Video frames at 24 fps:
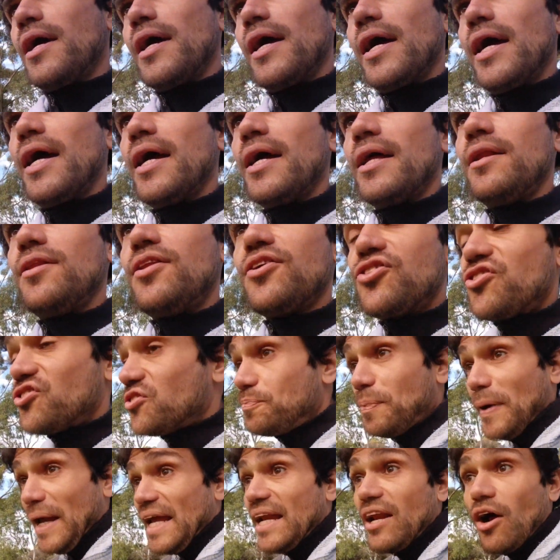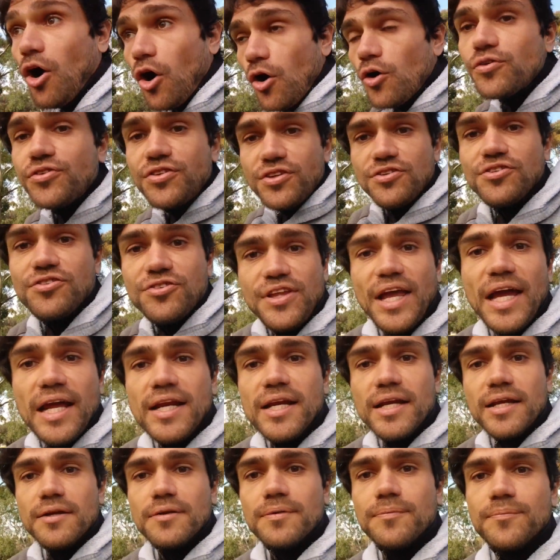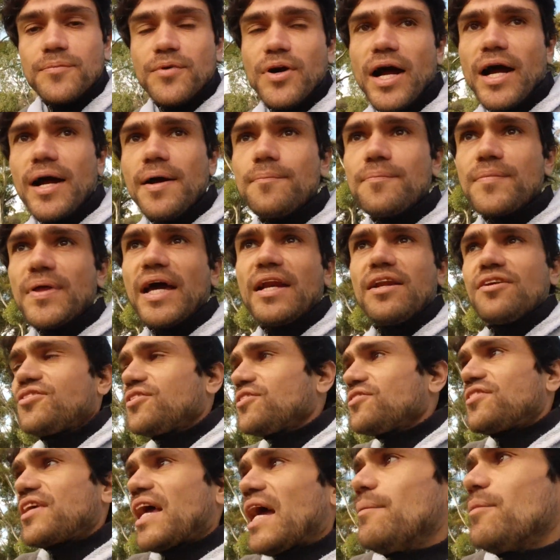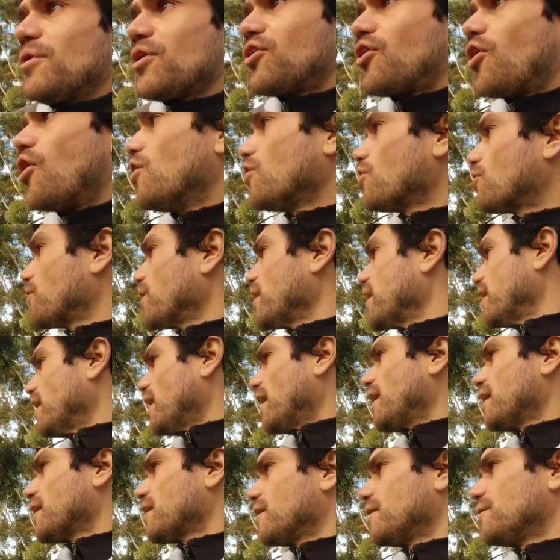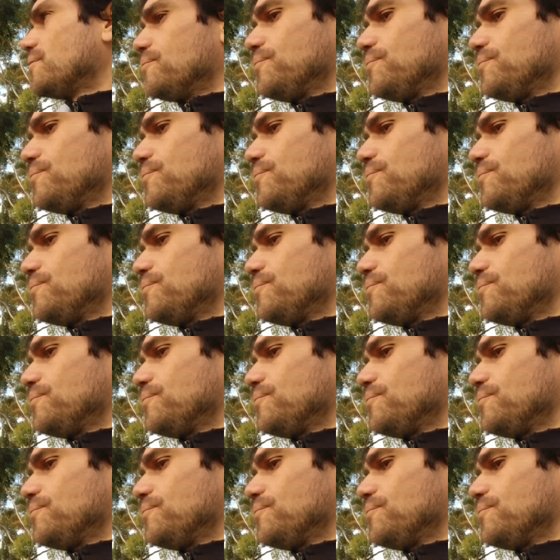And the speed holds you steady, right? And it's the same on concrete. Like,